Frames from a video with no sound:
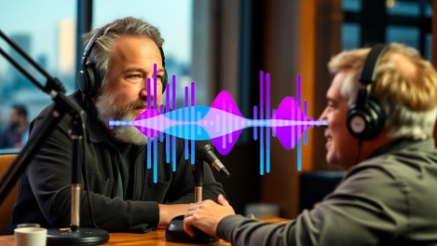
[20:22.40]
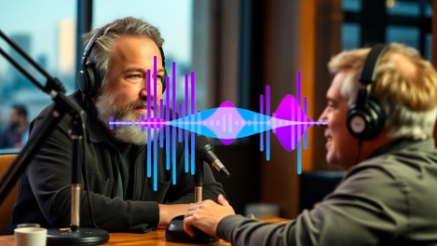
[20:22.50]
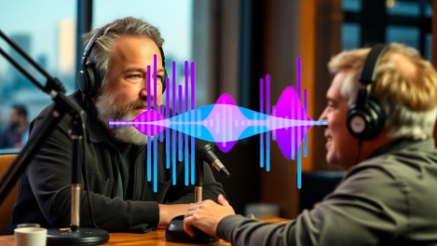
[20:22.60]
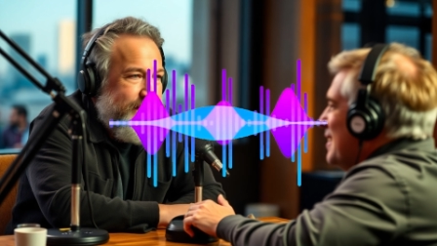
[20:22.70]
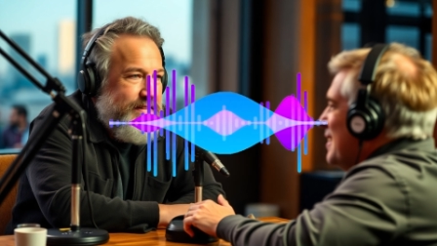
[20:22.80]

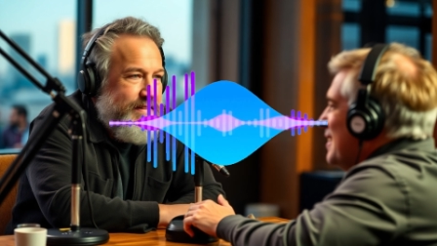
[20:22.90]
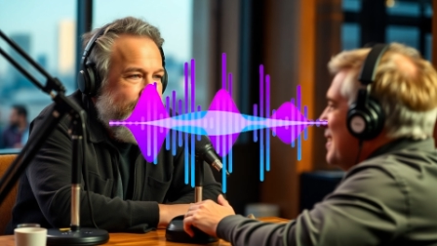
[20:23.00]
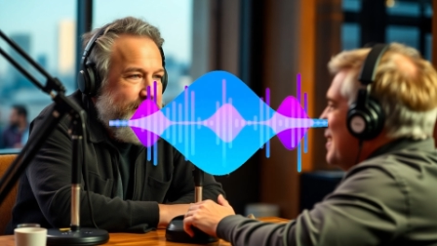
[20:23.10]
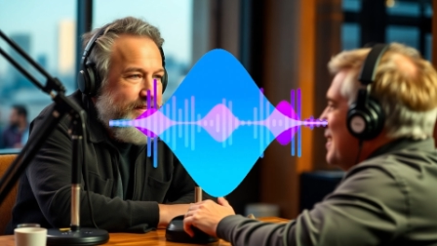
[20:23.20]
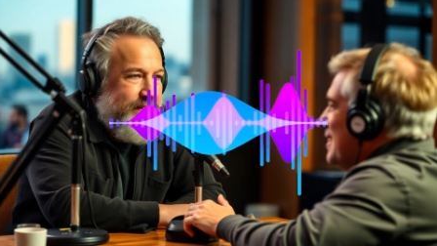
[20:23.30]

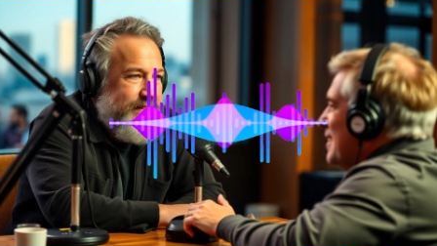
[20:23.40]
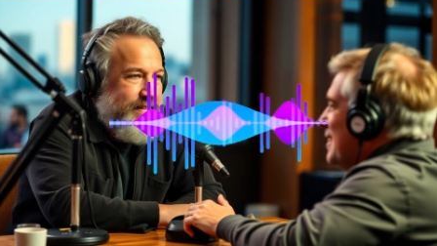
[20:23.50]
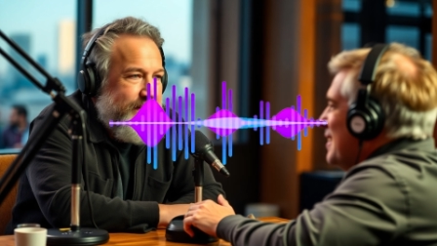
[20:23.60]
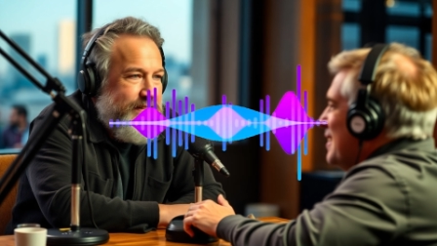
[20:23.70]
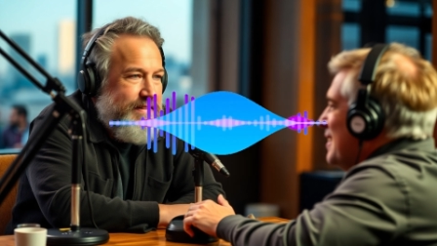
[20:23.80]
When he
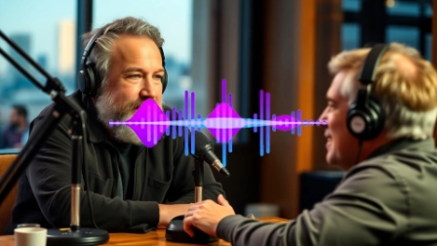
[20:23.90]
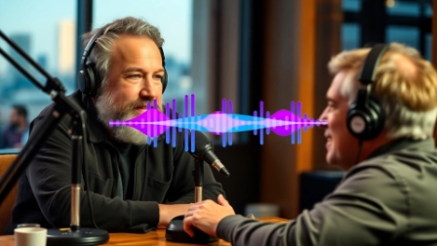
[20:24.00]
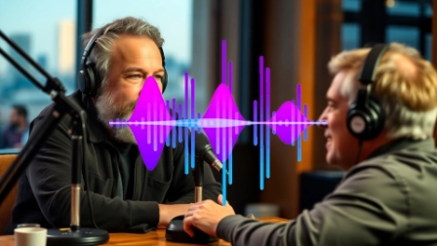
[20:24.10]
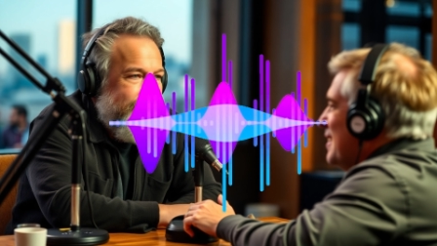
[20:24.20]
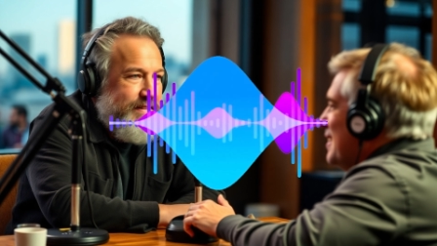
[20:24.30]
was
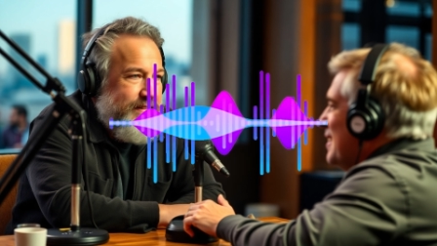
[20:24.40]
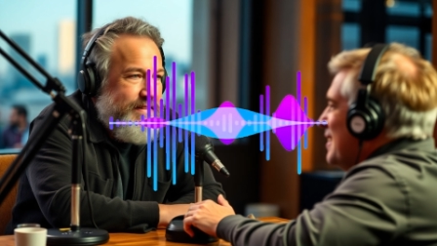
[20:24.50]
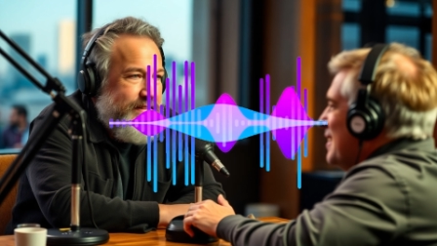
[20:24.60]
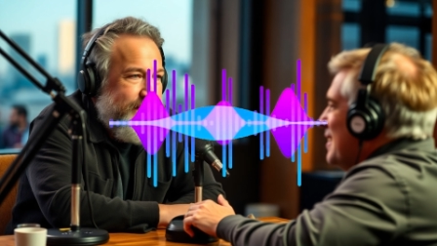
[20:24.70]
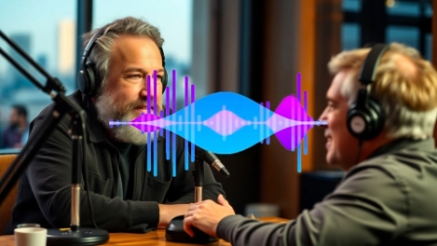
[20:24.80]
like
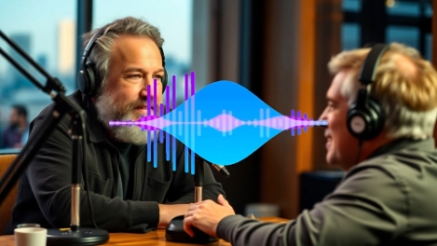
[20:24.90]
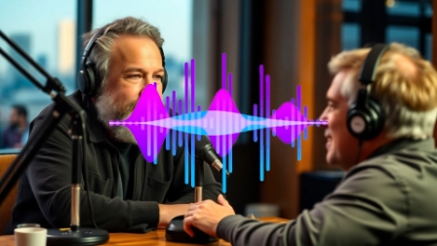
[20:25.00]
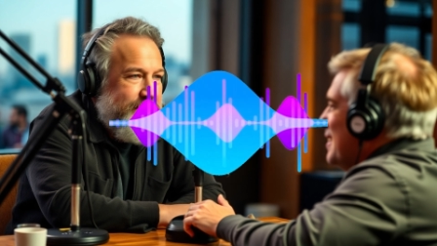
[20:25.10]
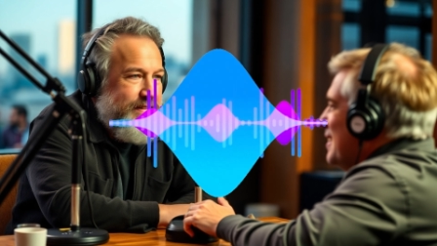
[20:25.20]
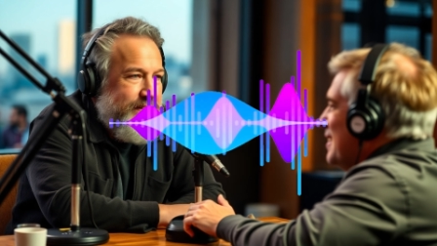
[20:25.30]
naturally
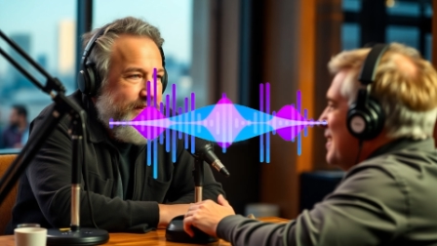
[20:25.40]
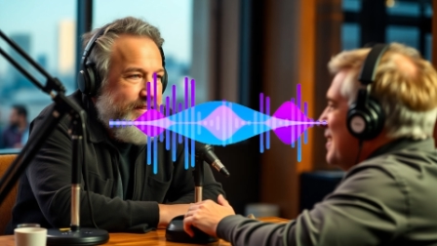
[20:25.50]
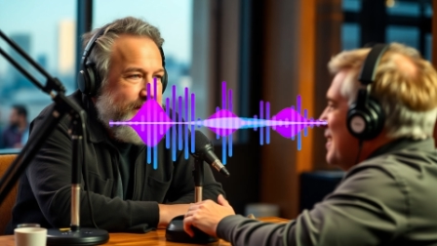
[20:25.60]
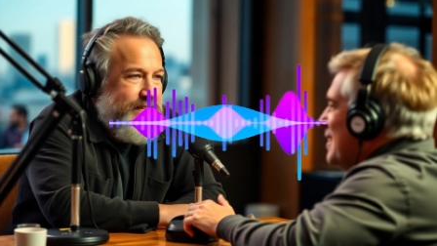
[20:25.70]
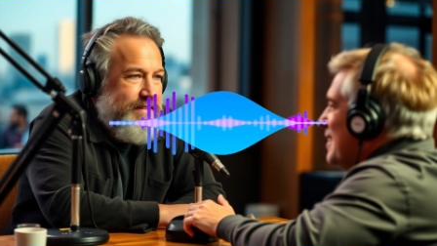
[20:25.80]
an
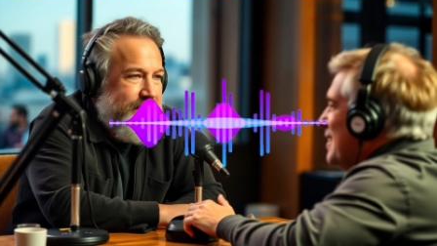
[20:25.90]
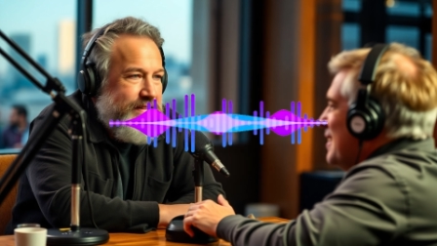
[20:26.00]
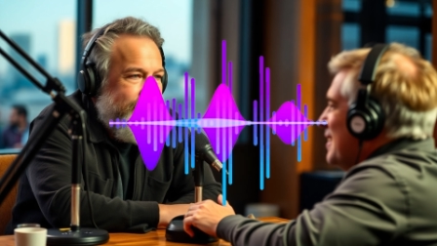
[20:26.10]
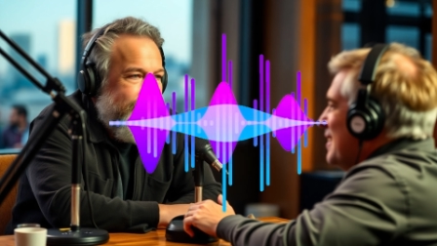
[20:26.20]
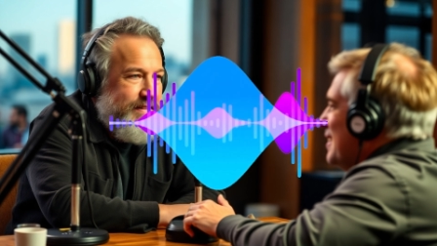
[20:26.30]
attacking player.